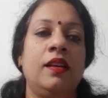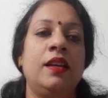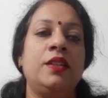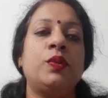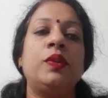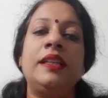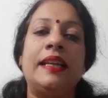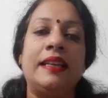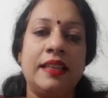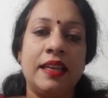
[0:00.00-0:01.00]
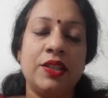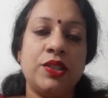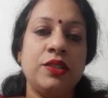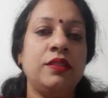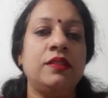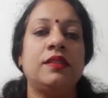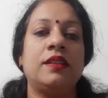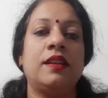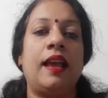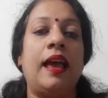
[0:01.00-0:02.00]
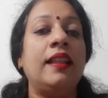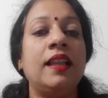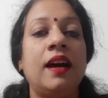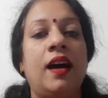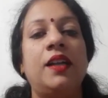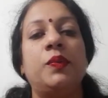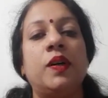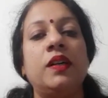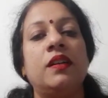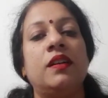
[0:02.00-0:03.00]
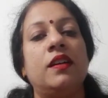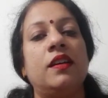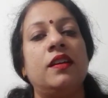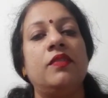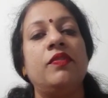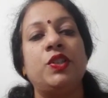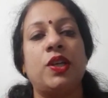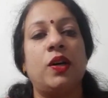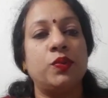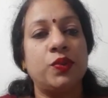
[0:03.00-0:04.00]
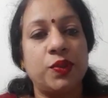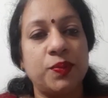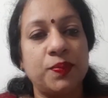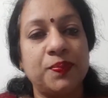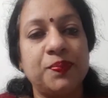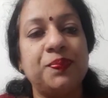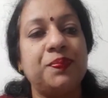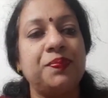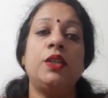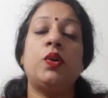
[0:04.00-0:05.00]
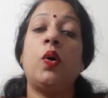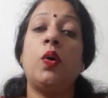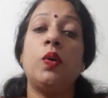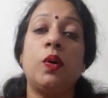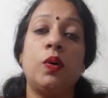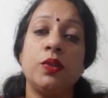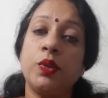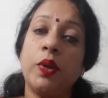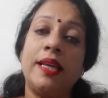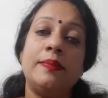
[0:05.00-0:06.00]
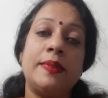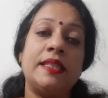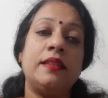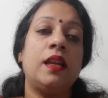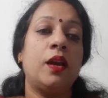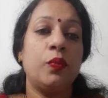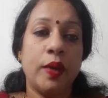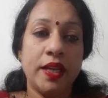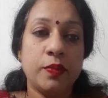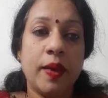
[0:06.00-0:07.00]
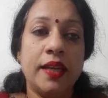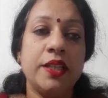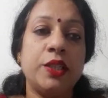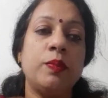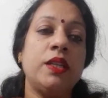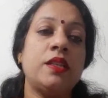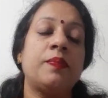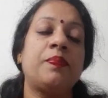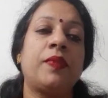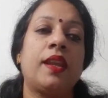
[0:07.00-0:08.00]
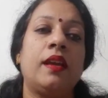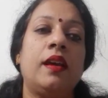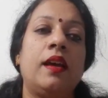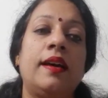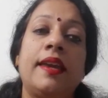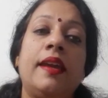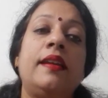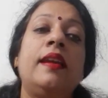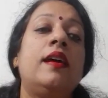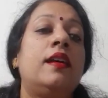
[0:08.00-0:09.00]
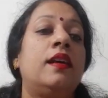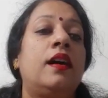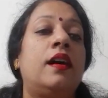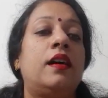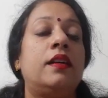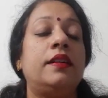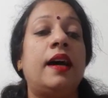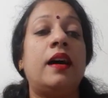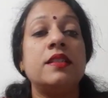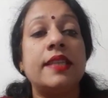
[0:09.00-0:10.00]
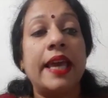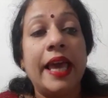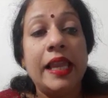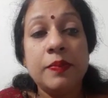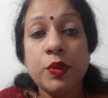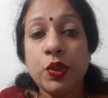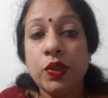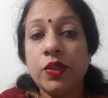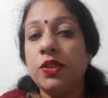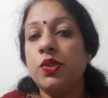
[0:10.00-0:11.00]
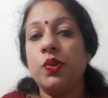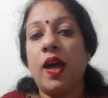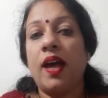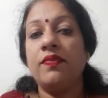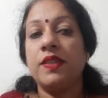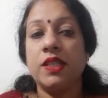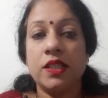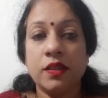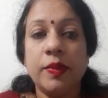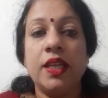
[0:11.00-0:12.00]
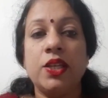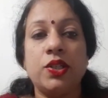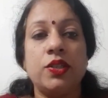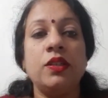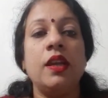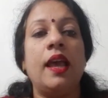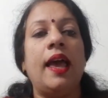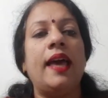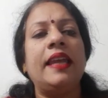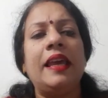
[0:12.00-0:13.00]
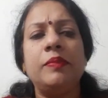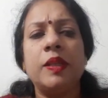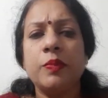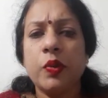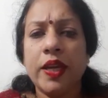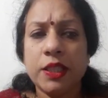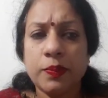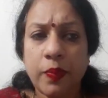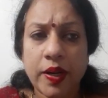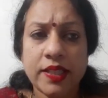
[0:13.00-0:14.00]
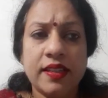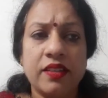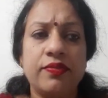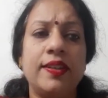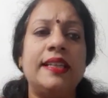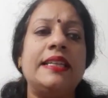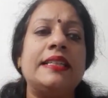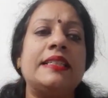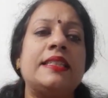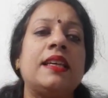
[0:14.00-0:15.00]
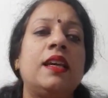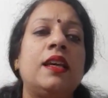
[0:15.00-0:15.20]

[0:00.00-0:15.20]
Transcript: It's only dedication and the hard work which counts. It also helps in weight management. Again, dance helps children to have determination and help them to express their feelings